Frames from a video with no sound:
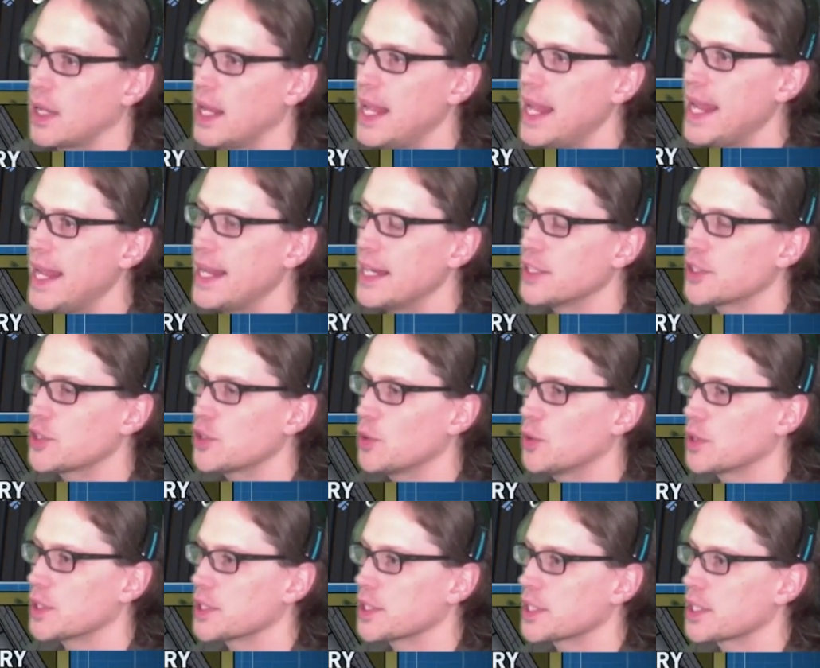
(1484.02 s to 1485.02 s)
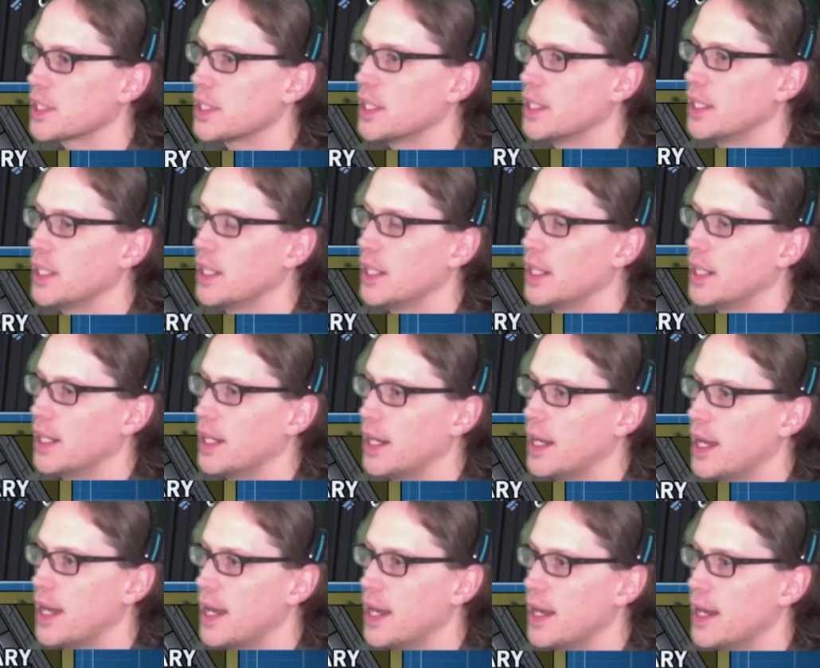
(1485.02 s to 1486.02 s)
Hey, stores.
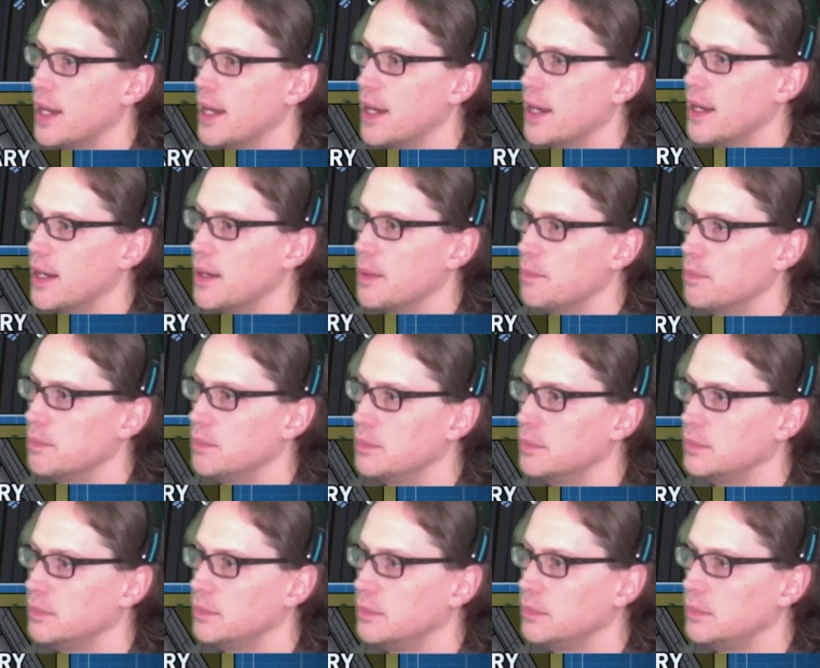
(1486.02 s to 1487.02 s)
I'm